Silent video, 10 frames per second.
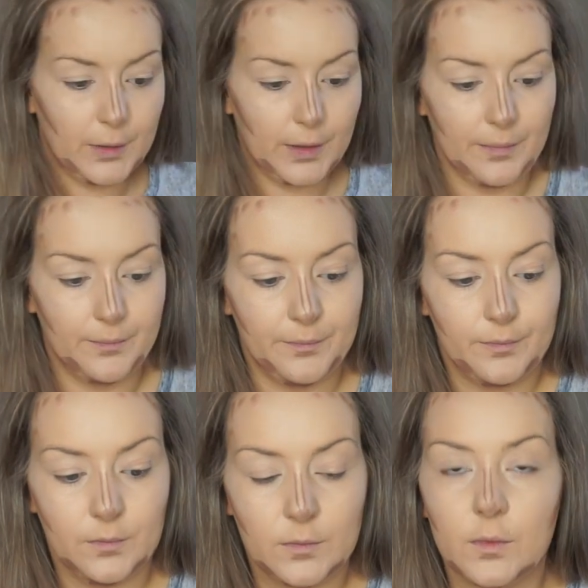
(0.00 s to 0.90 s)
Okay,
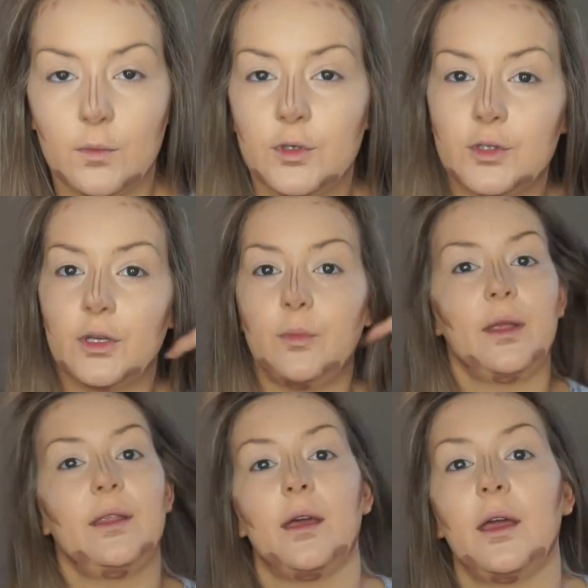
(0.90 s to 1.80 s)
now we're just going to
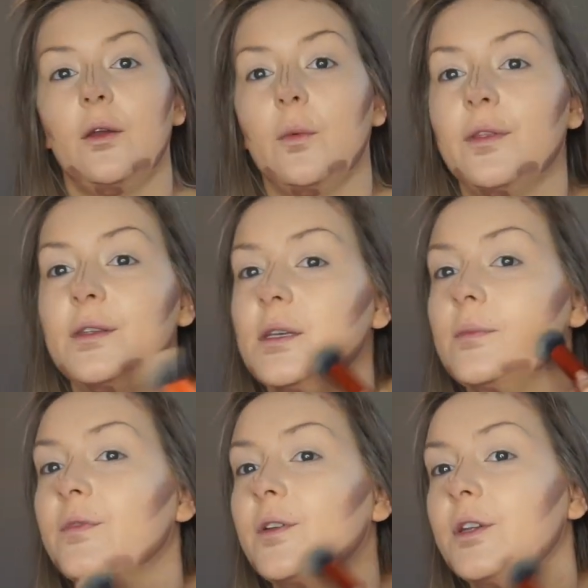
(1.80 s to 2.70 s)
blend that out with the
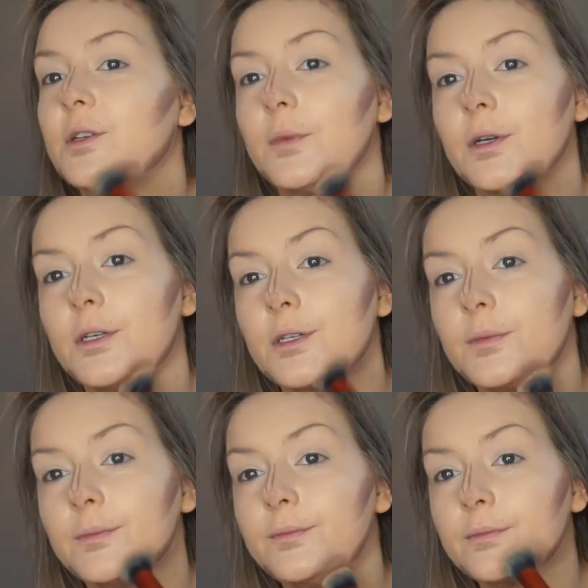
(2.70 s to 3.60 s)
same foundation brush.